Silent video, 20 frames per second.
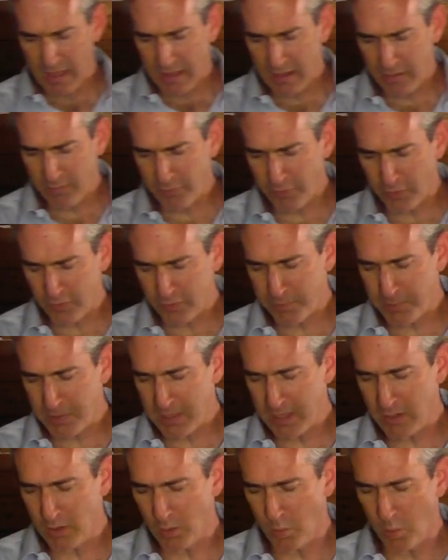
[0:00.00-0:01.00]
In 1
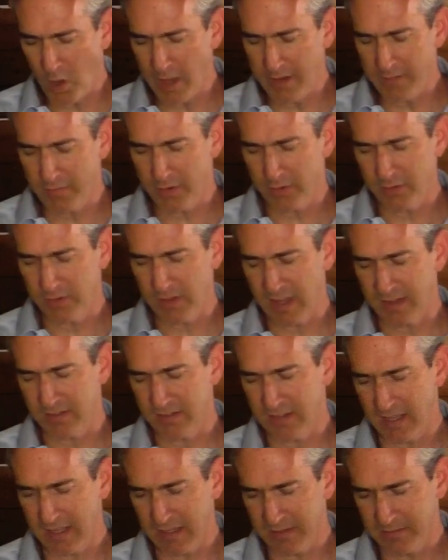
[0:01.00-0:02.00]
Peter 1, verse
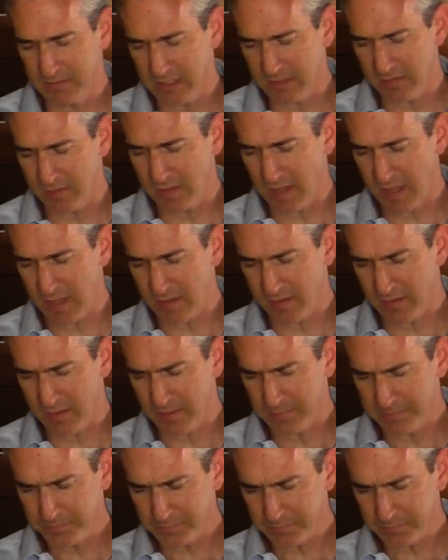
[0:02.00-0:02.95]
18, it says,